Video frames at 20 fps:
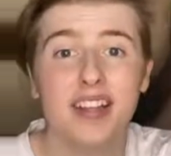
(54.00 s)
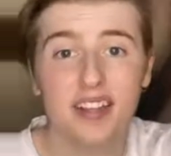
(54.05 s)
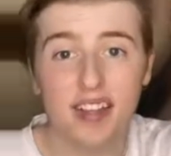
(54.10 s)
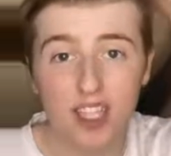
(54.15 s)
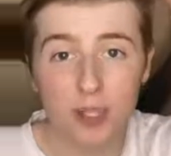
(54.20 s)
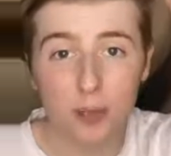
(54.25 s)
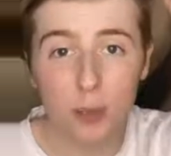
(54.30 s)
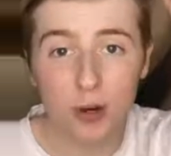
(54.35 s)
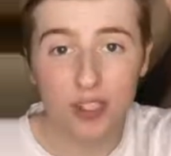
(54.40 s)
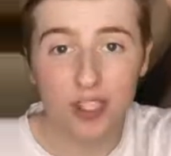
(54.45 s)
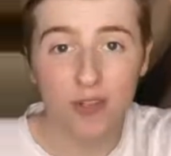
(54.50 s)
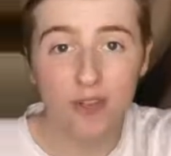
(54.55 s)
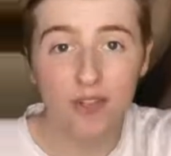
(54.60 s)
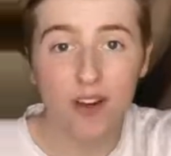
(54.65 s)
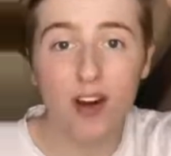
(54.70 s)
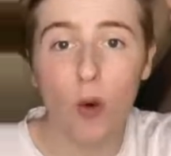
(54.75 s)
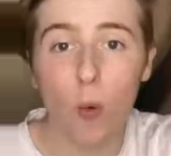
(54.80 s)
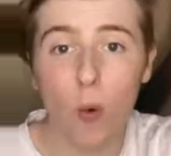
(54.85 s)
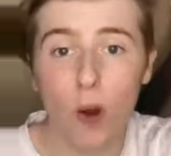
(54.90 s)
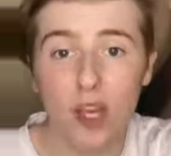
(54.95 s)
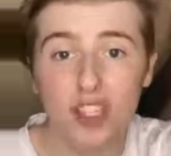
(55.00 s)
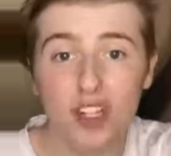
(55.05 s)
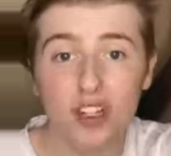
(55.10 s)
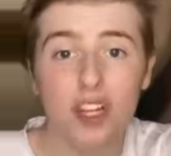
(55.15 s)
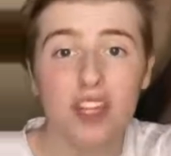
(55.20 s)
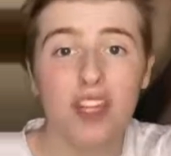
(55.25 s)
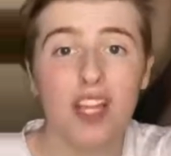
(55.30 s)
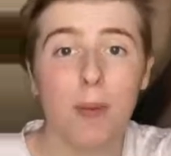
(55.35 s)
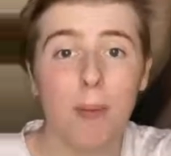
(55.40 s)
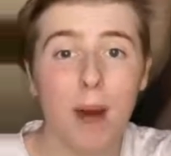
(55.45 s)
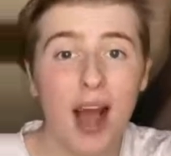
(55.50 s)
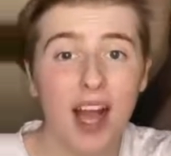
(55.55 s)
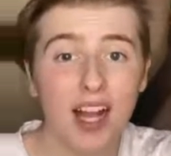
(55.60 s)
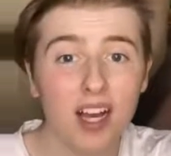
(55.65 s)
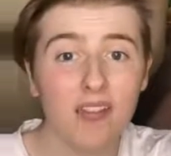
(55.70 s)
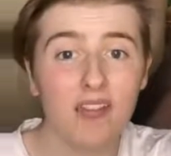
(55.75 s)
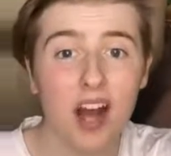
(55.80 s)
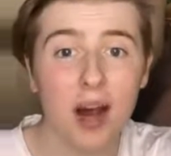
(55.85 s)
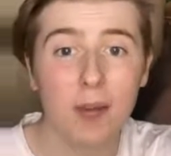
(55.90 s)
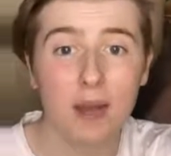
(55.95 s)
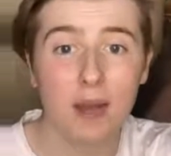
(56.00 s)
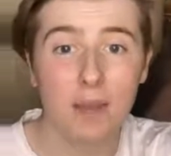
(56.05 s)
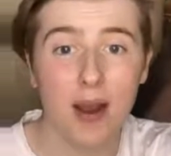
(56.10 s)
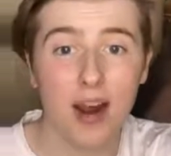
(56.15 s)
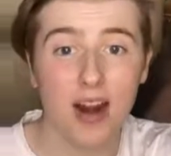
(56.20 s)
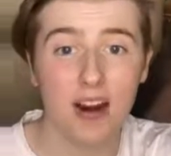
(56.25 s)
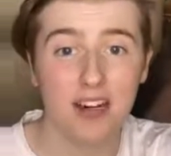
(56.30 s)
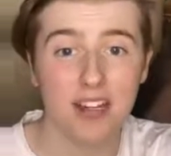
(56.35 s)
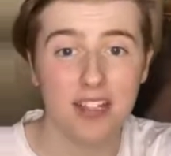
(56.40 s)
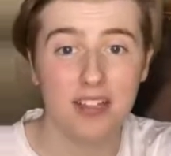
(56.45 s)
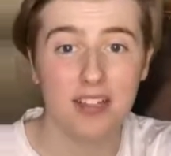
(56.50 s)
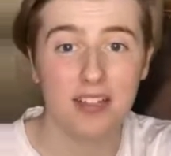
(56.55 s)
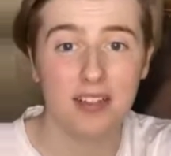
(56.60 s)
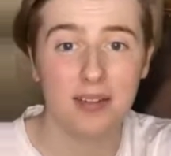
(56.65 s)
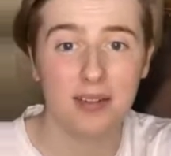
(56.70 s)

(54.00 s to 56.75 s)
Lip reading: this person found a wizard in their pack of gummy bears.